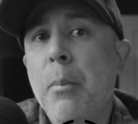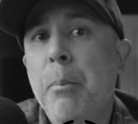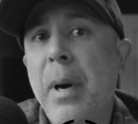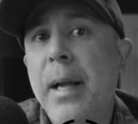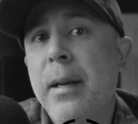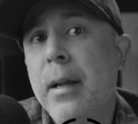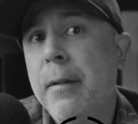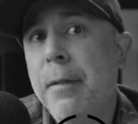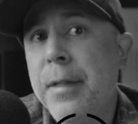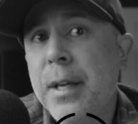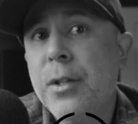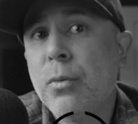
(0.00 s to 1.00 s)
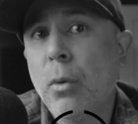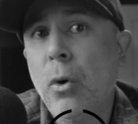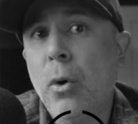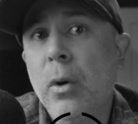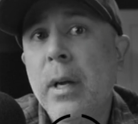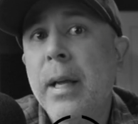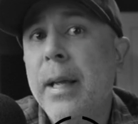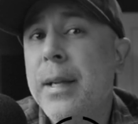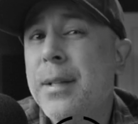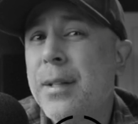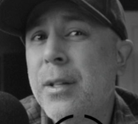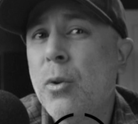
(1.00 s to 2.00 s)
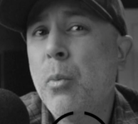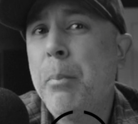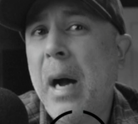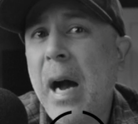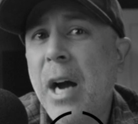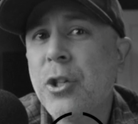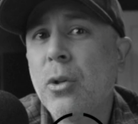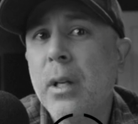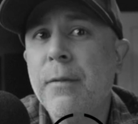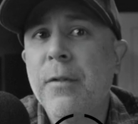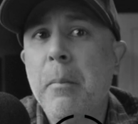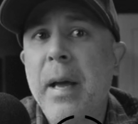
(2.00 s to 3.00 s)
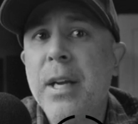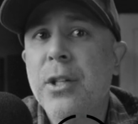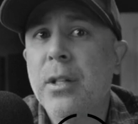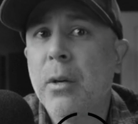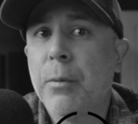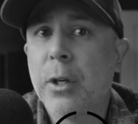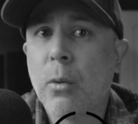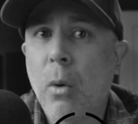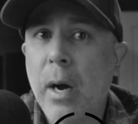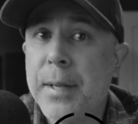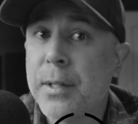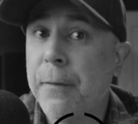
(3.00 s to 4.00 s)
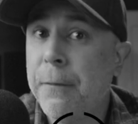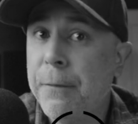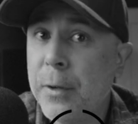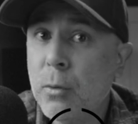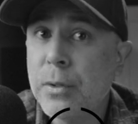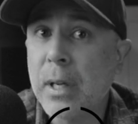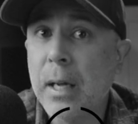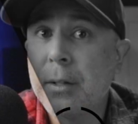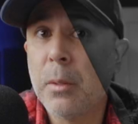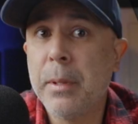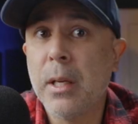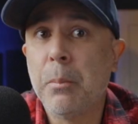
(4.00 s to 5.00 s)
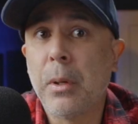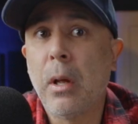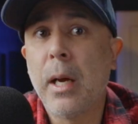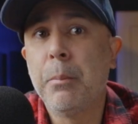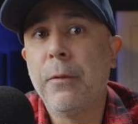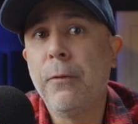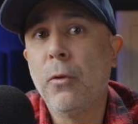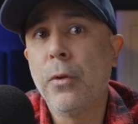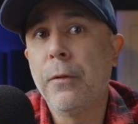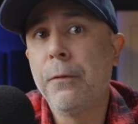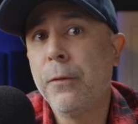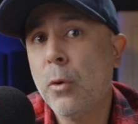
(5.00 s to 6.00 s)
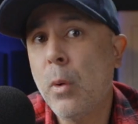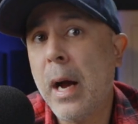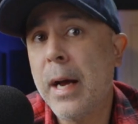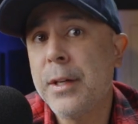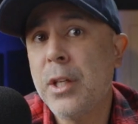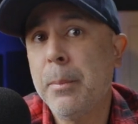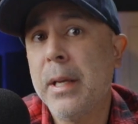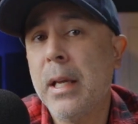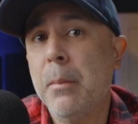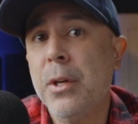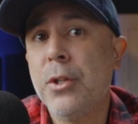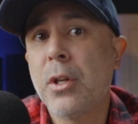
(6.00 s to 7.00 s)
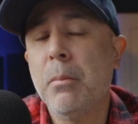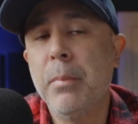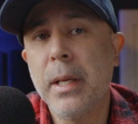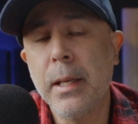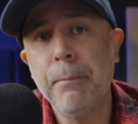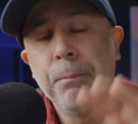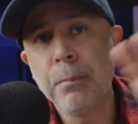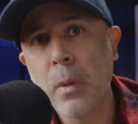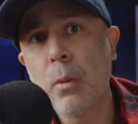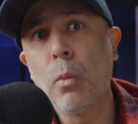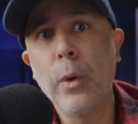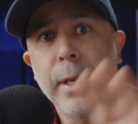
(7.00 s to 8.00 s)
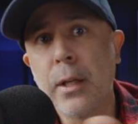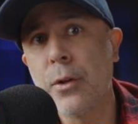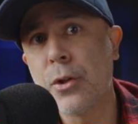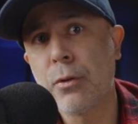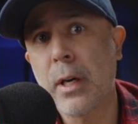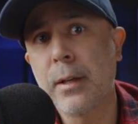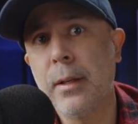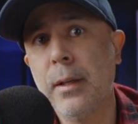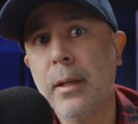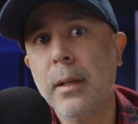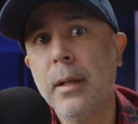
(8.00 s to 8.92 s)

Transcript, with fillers: But this RAW is still partial information that requires a filter to be applied before the full RGB image can be reconstructed.